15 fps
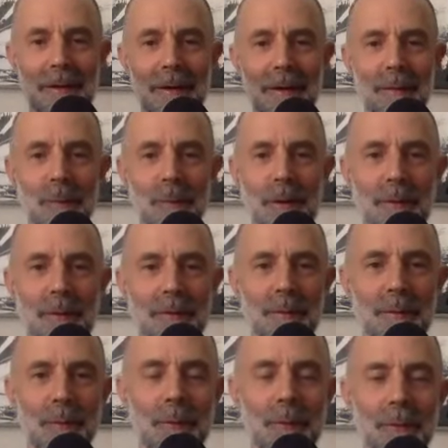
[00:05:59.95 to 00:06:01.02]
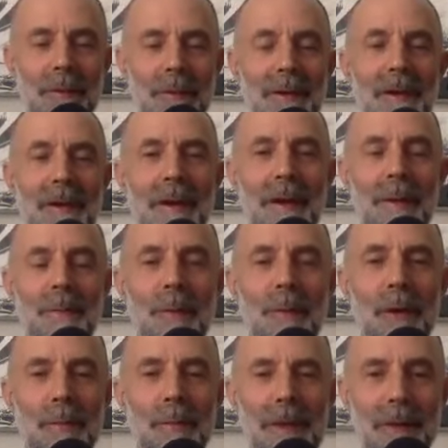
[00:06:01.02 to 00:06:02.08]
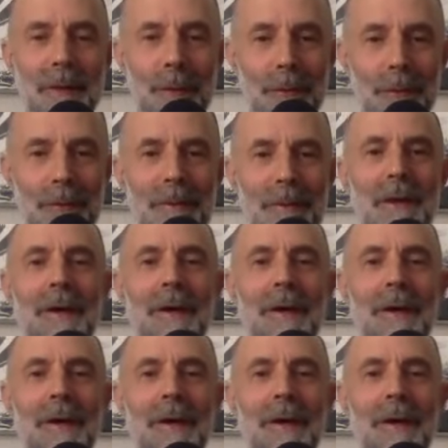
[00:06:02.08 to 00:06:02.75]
and work toward and work beyond